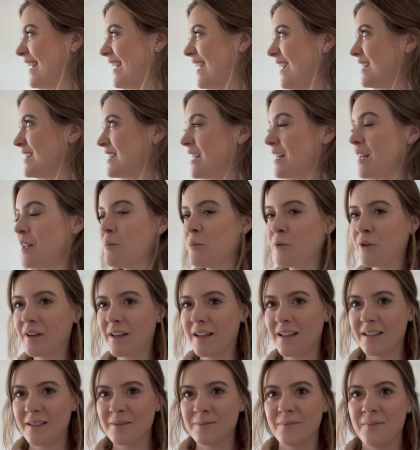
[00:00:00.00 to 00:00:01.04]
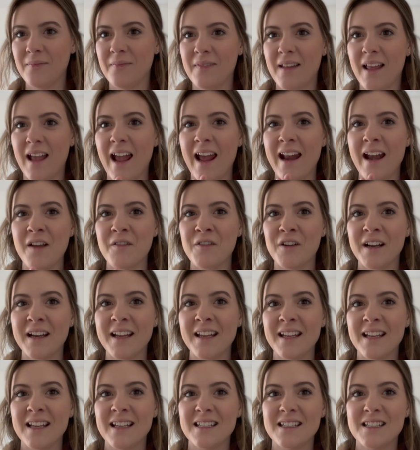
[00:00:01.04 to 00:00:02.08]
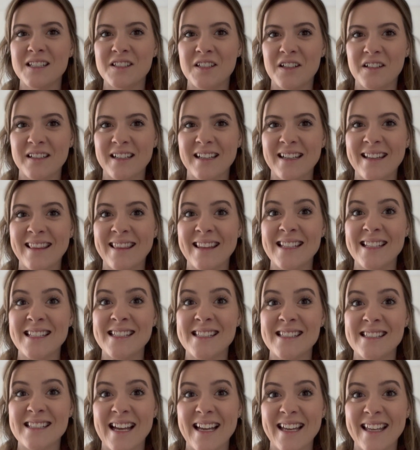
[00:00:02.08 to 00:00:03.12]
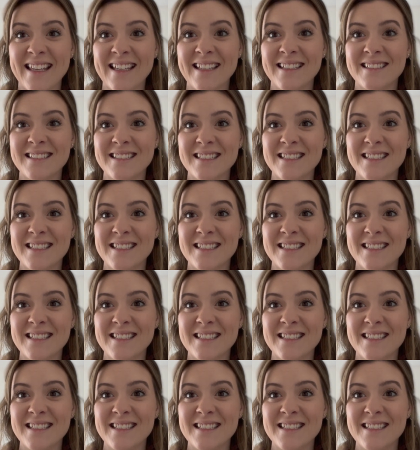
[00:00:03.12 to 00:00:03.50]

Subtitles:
Sunday morning, and I've already started the second,